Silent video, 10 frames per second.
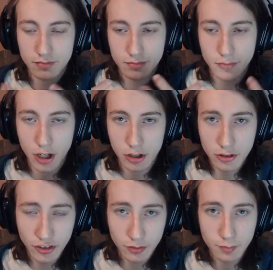
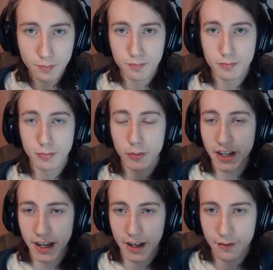nodes, but we
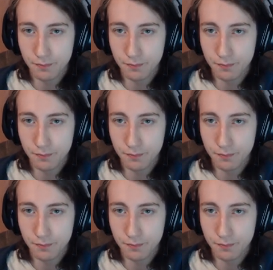can't.